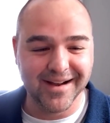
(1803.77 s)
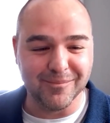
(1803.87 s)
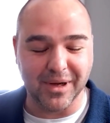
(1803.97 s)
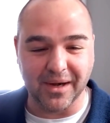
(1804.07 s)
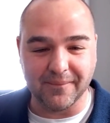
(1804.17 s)

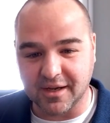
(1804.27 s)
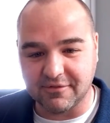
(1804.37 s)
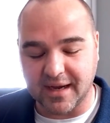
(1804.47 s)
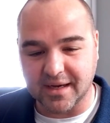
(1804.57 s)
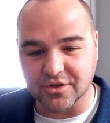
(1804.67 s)
But
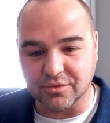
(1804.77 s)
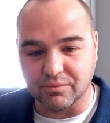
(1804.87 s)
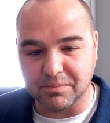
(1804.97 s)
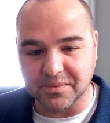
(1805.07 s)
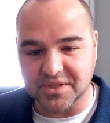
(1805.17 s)
if I can
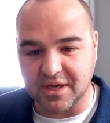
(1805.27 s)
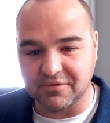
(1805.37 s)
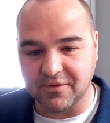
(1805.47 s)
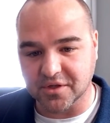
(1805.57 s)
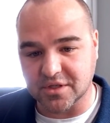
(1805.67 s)
stay
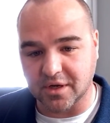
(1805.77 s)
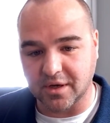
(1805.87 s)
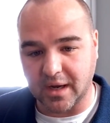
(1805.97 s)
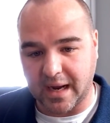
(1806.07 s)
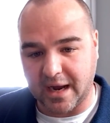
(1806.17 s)
focused
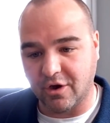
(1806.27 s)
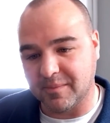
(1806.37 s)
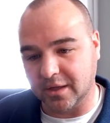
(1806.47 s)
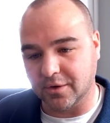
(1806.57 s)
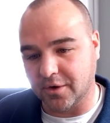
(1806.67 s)
on how am
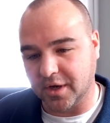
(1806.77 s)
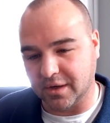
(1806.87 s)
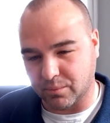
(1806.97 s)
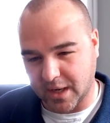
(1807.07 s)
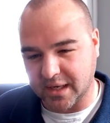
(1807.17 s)
I
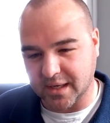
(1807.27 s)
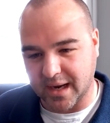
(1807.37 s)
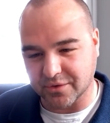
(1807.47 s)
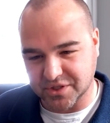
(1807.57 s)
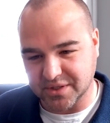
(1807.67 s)
learning right
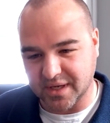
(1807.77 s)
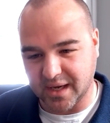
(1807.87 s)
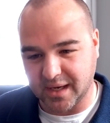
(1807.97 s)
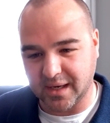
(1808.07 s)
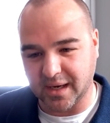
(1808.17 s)
now
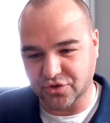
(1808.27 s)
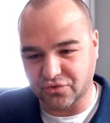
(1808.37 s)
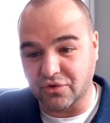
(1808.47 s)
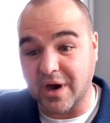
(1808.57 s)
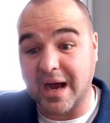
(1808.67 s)
today and
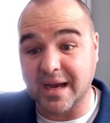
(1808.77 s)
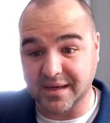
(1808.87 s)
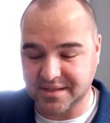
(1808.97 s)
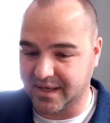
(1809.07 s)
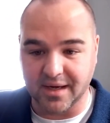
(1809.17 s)

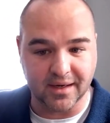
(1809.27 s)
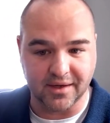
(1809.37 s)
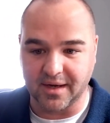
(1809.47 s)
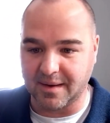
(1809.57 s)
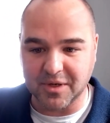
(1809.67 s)
trying to
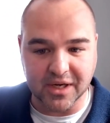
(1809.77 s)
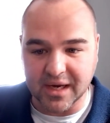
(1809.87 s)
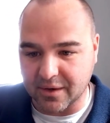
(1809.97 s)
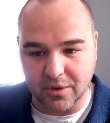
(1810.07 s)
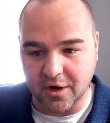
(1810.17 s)
connect it, and I'm going to
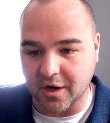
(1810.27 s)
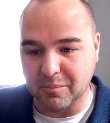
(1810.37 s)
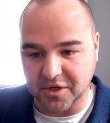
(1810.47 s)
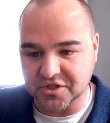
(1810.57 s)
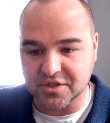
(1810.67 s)
get it wrong a
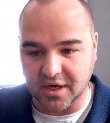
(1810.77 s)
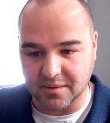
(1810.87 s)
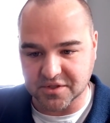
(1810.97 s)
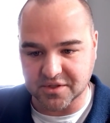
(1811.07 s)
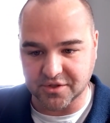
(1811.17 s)
bunch of
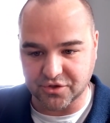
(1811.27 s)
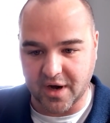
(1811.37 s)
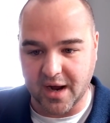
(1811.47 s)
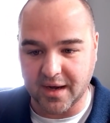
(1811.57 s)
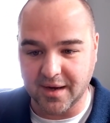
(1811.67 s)
times as I
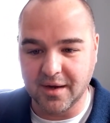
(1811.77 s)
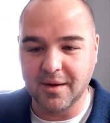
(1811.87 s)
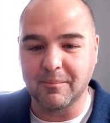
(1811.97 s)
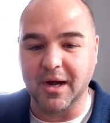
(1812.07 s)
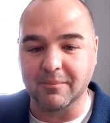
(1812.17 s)
try,
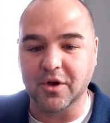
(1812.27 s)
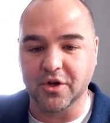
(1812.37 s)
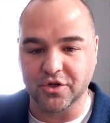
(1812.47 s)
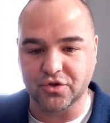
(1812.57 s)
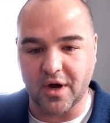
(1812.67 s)
but I'm
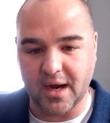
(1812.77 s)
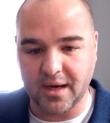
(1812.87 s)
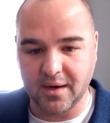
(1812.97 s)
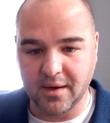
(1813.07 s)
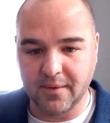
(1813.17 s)
going to
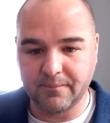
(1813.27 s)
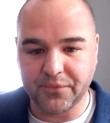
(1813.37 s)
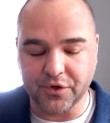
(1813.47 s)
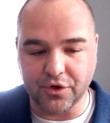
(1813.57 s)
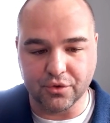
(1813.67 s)
try,
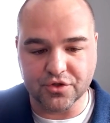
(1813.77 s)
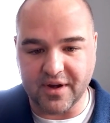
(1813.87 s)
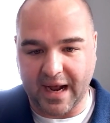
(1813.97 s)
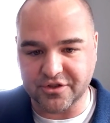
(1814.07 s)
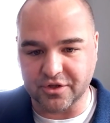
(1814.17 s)
you
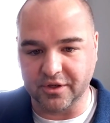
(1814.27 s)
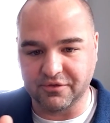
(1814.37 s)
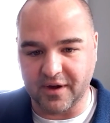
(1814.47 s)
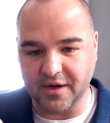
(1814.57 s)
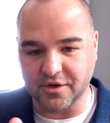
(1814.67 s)
naturally
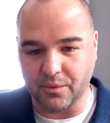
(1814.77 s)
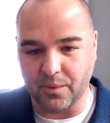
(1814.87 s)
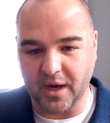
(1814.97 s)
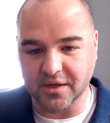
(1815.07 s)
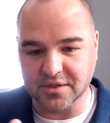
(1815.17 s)
find your
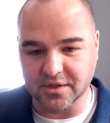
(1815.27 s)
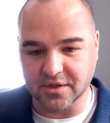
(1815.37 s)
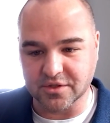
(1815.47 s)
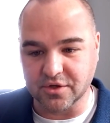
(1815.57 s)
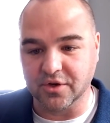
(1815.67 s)
way into
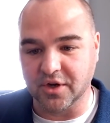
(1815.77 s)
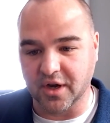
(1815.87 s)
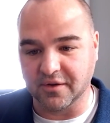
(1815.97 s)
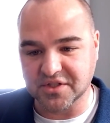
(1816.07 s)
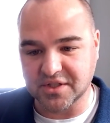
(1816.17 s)
this good
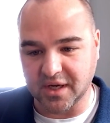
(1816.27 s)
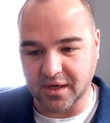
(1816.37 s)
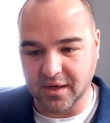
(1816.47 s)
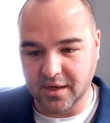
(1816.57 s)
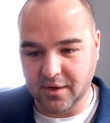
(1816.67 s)
enough
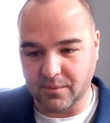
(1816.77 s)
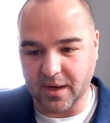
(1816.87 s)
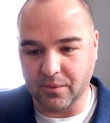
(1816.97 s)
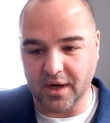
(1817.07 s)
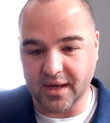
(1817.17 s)
state,
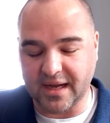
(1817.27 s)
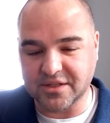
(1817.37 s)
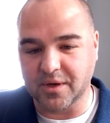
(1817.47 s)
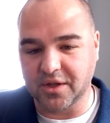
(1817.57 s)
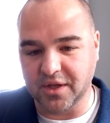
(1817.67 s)
right? And
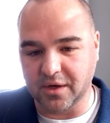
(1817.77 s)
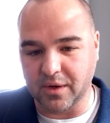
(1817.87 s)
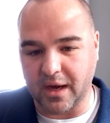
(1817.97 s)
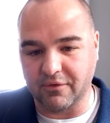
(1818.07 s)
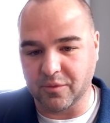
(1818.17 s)
that's what I think
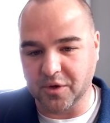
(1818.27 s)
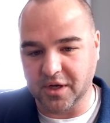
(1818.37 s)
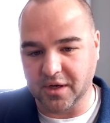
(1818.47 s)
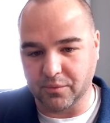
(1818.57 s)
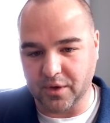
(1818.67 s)
everybody
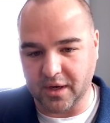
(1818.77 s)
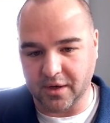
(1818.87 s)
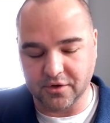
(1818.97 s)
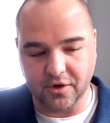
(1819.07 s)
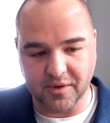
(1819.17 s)
when I
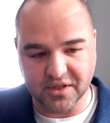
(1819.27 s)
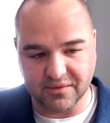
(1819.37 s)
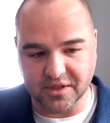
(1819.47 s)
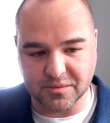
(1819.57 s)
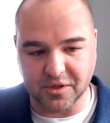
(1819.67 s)
during my time
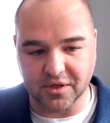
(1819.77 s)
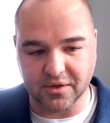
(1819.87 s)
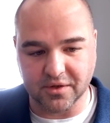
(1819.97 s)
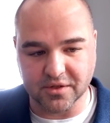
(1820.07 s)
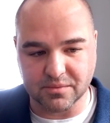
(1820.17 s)
at
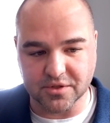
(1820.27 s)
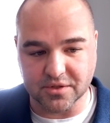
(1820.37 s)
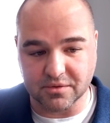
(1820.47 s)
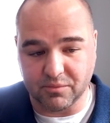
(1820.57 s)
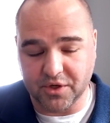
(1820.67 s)
Expedia, this was
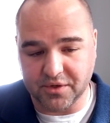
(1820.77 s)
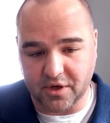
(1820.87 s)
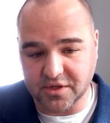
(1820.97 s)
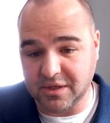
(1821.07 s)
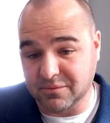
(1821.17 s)
what
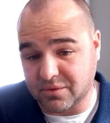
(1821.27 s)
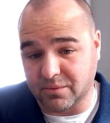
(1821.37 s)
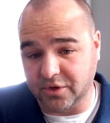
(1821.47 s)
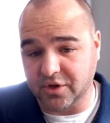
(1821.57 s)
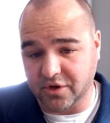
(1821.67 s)
our teams were
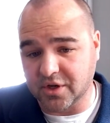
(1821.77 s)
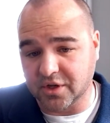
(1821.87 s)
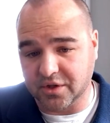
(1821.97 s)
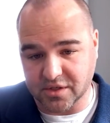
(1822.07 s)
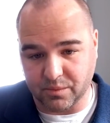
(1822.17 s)
really good at this.